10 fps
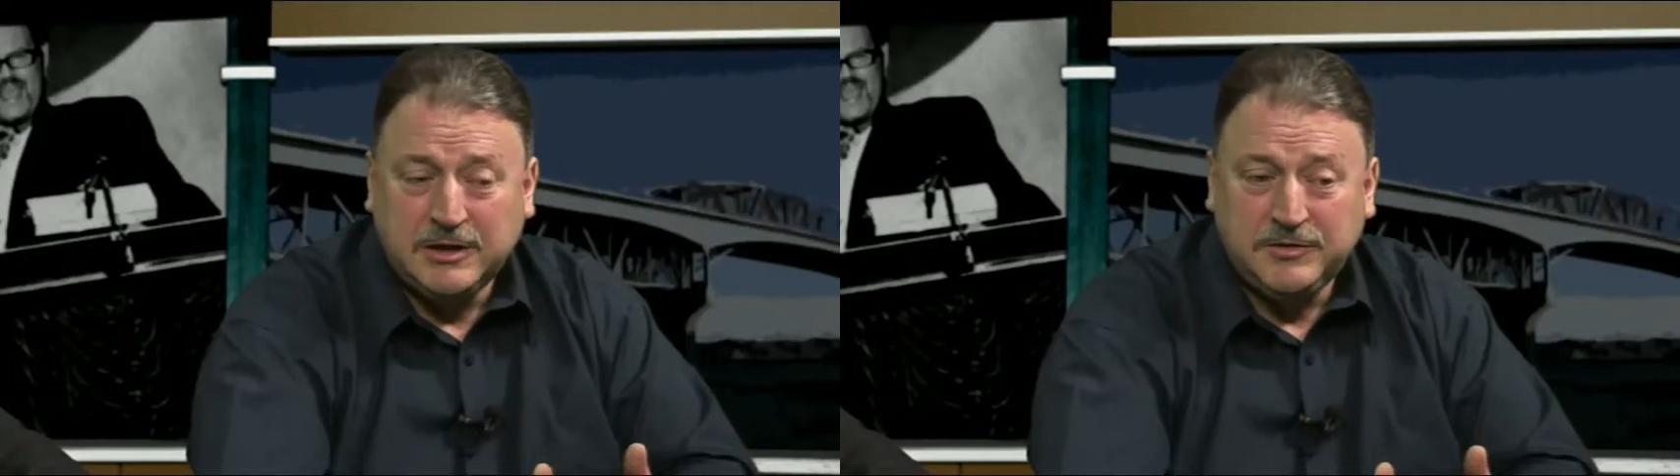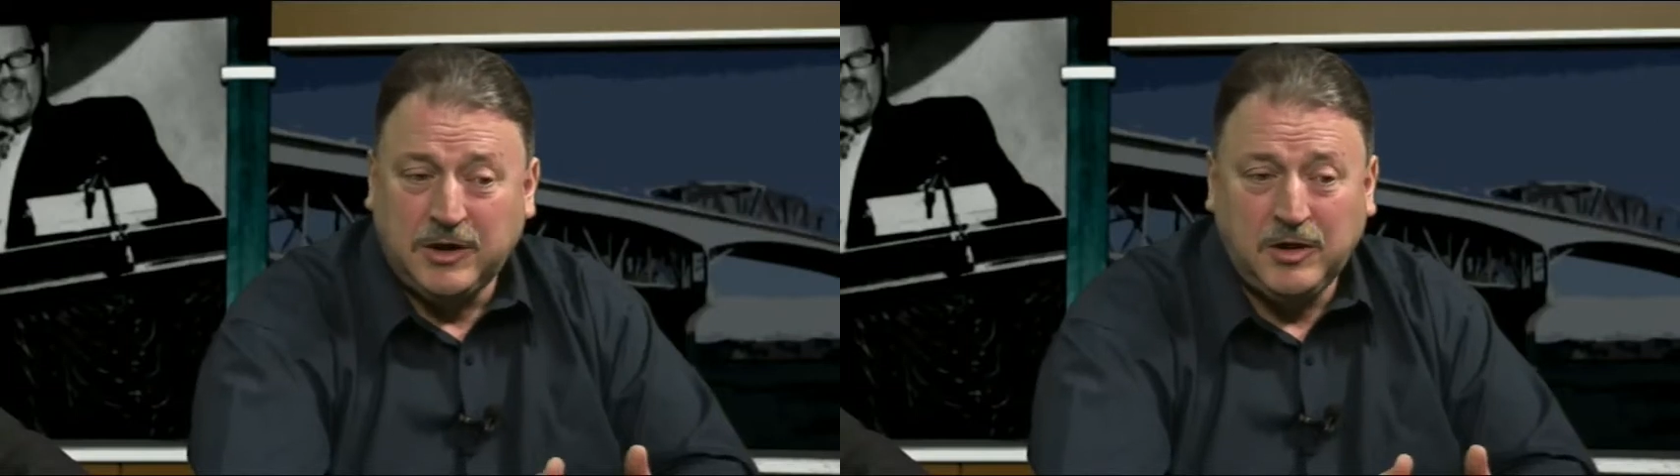
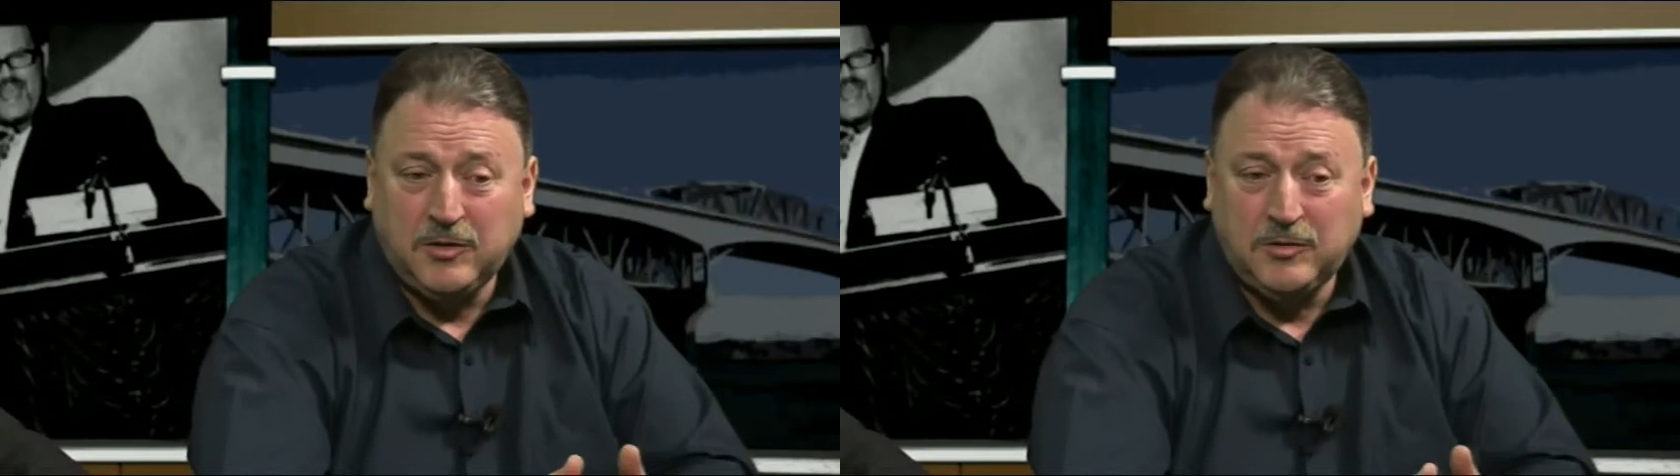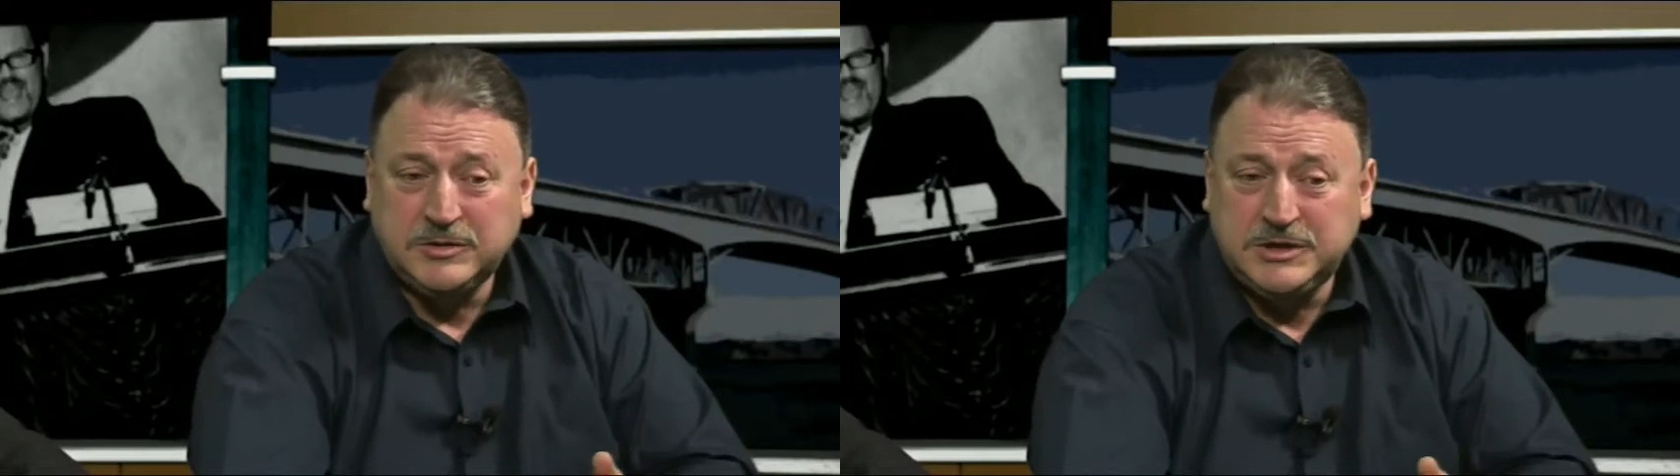The
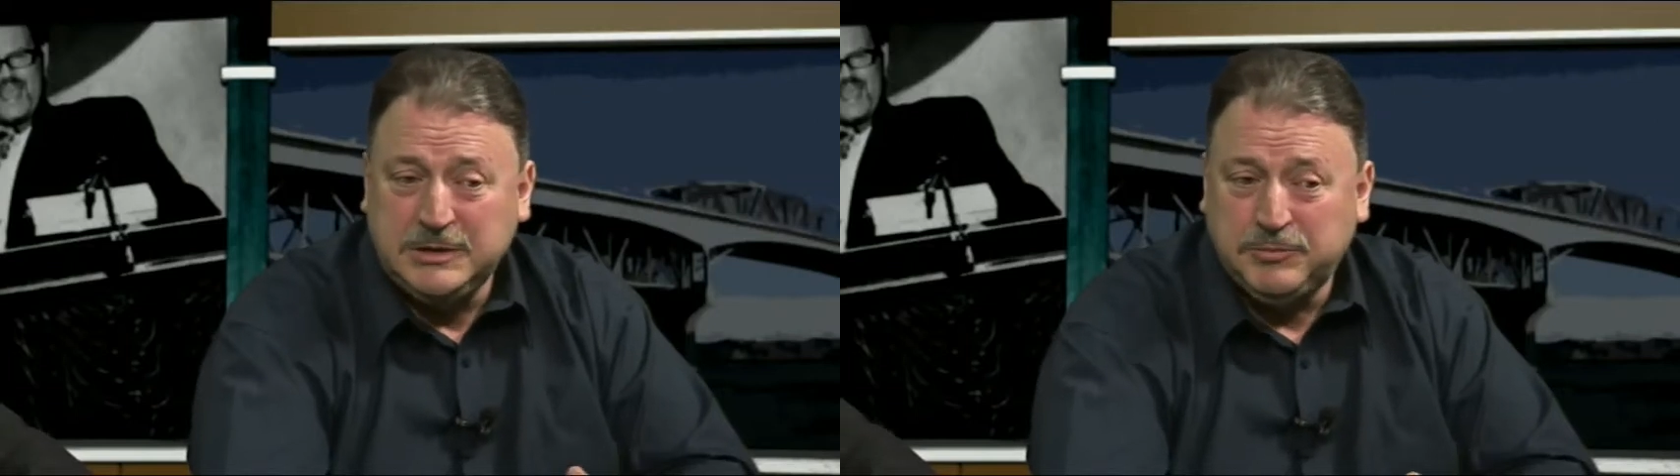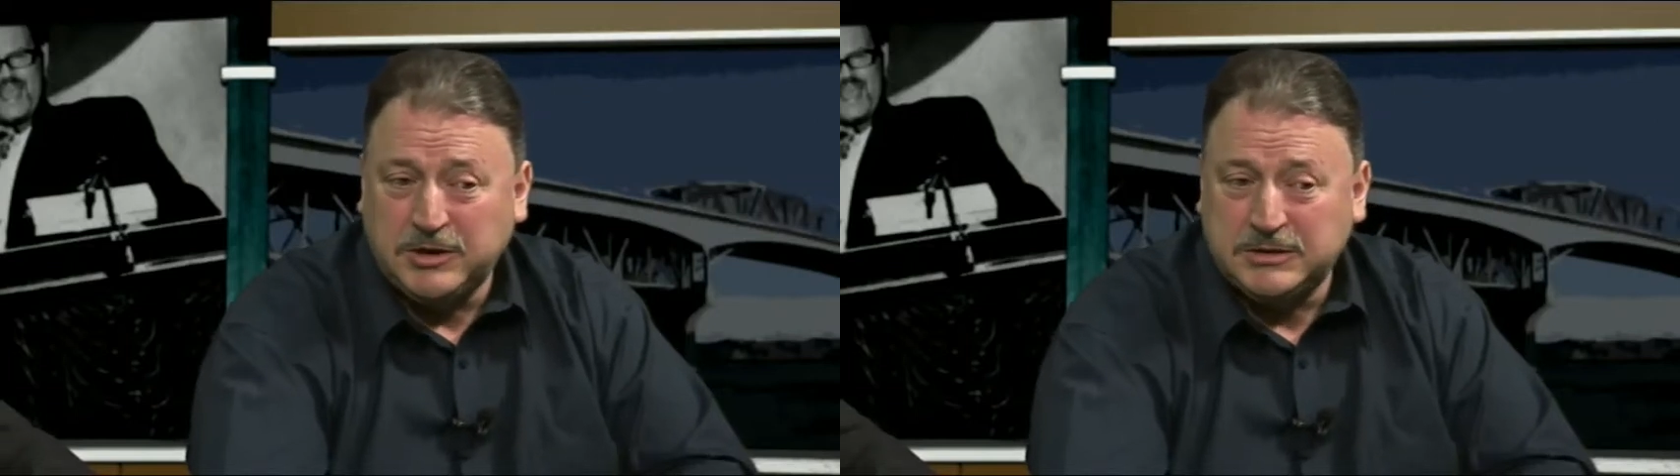whole
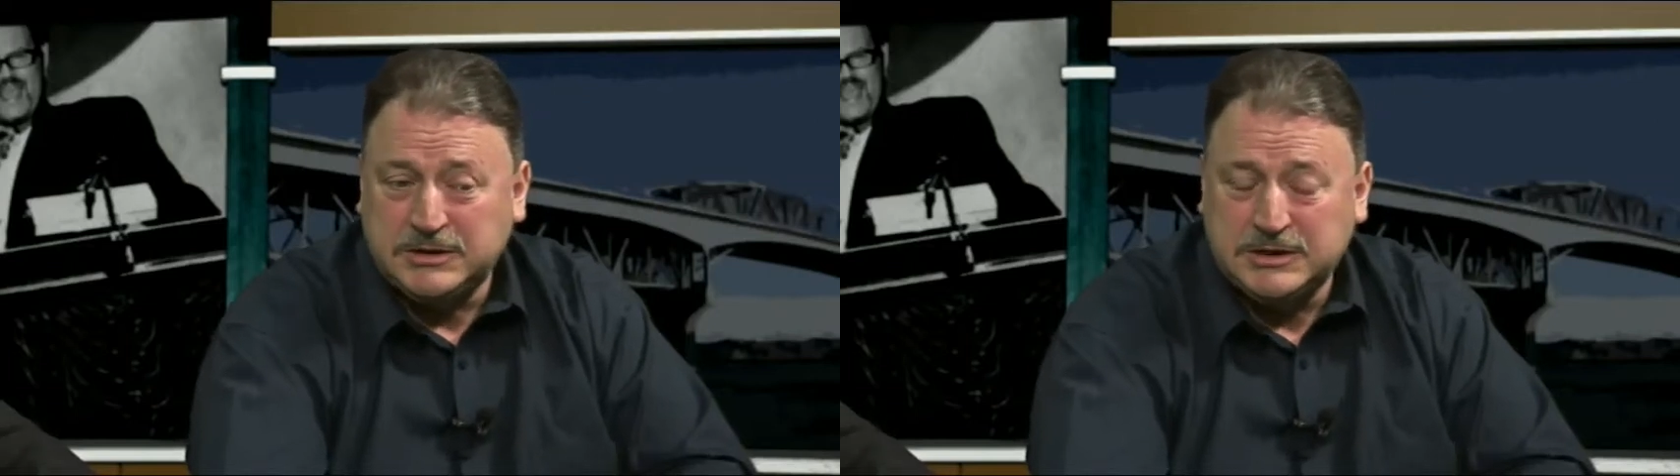teapot